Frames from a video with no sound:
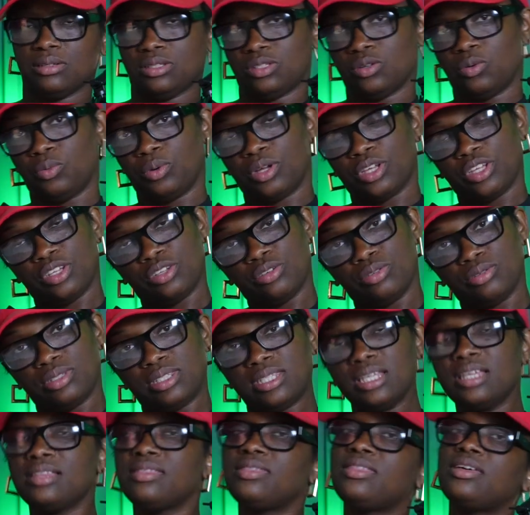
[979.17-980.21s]
So when you
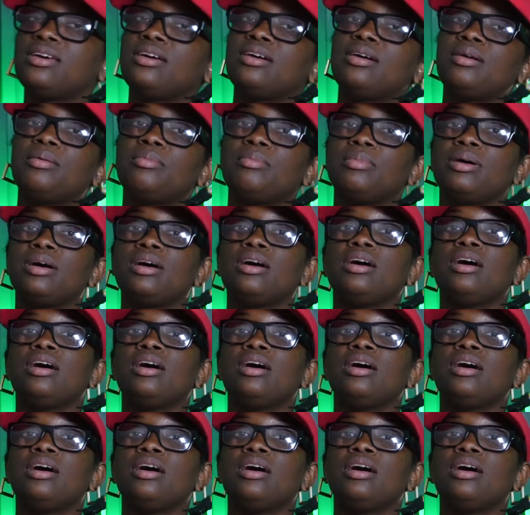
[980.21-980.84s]
send them